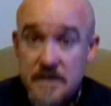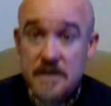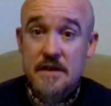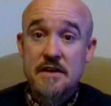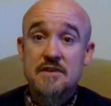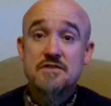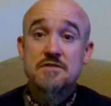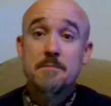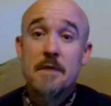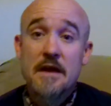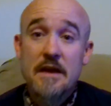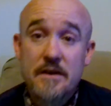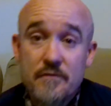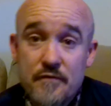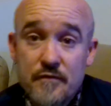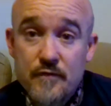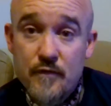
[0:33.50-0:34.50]
It is
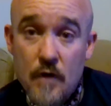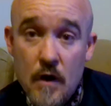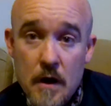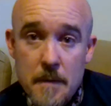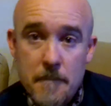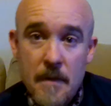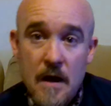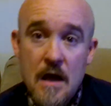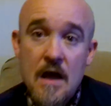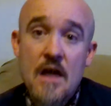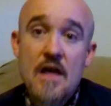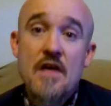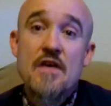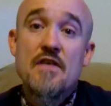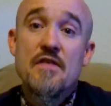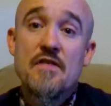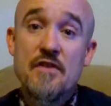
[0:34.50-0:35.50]
made from
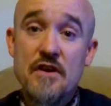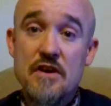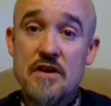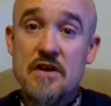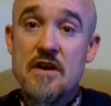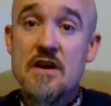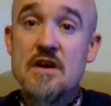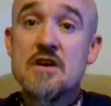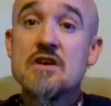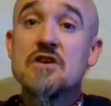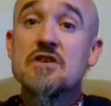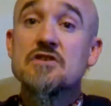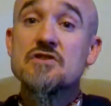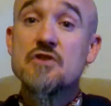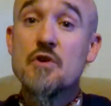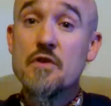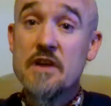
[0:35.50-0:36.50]
the
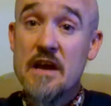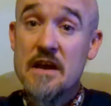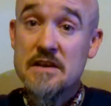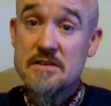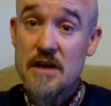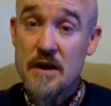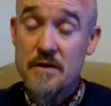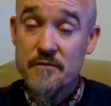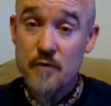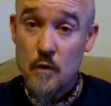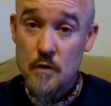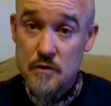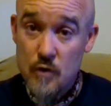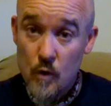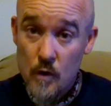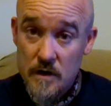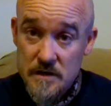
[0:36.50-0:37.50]
zodiac sign for
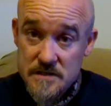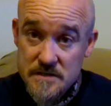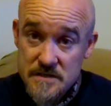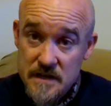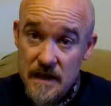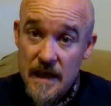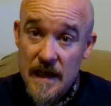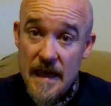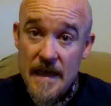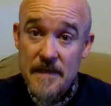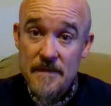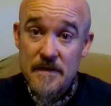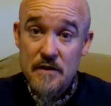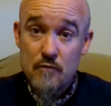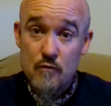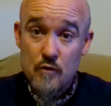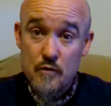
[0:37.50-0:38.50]
Taurus and
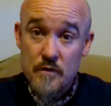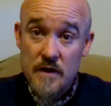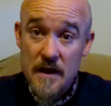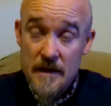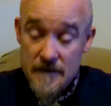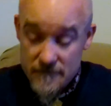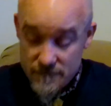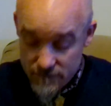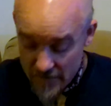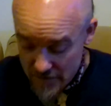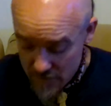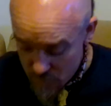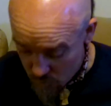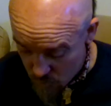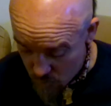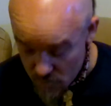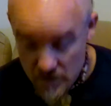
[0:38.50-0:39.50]
the rune
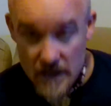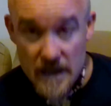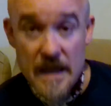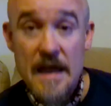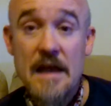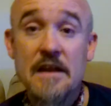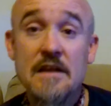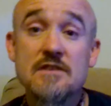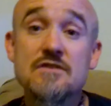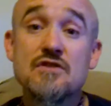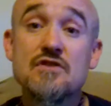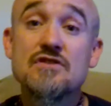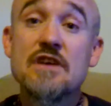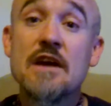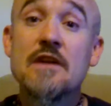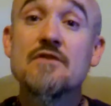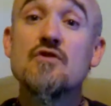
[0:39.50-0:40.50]
Behu, and it's
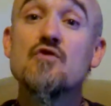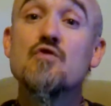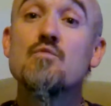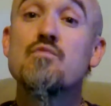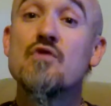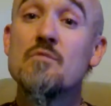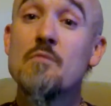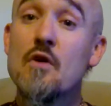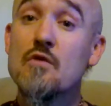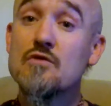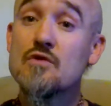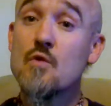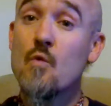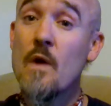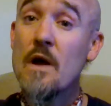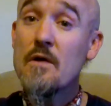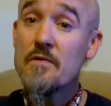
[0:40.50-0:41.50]
designed to promote
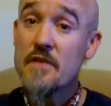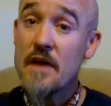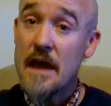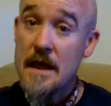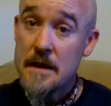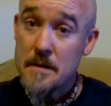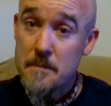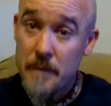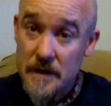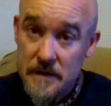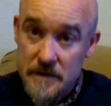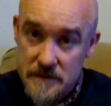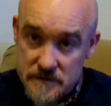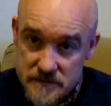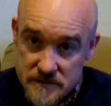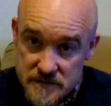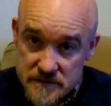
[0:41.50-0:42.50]
wealth and
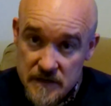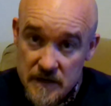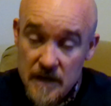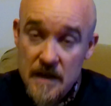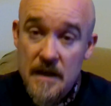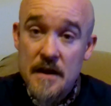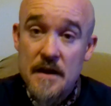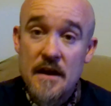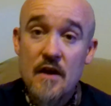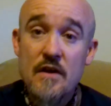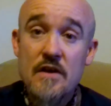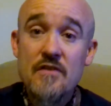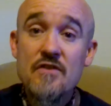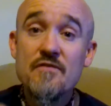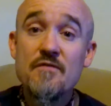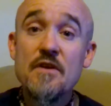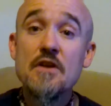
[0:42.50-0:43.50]
abundance. Now, in
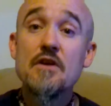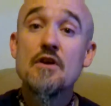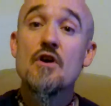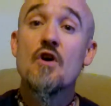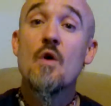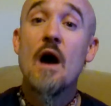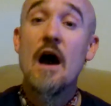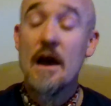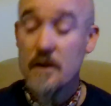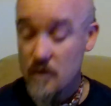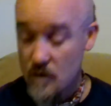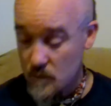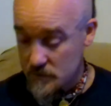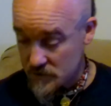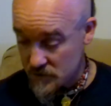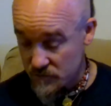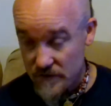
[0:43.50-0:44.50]
the video, I go
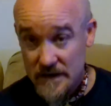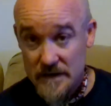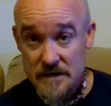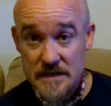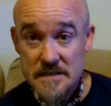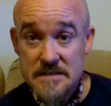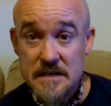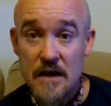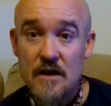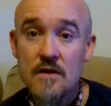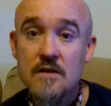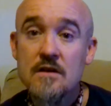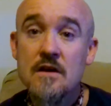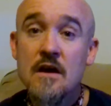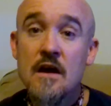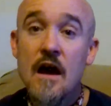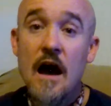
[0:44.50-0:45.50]
into great detail
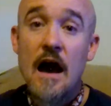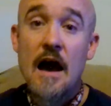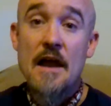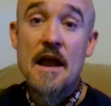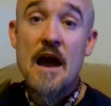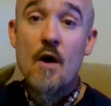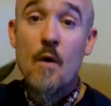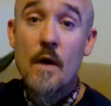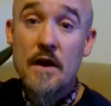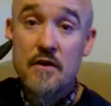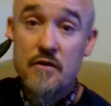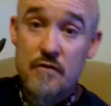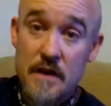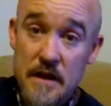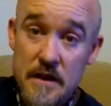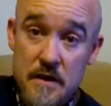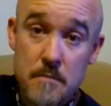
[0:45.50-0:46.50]
on how I
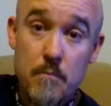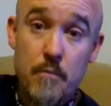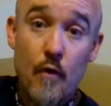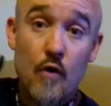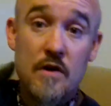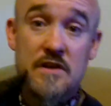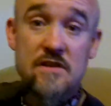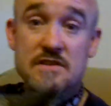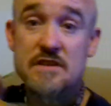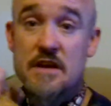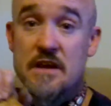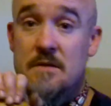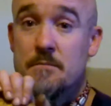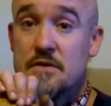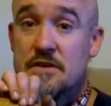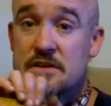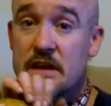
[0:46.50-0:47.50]
created Boris in
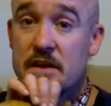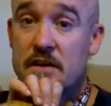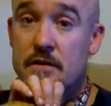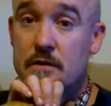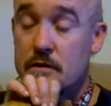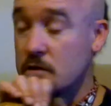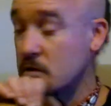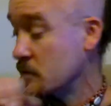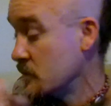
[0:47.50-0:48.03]
particular.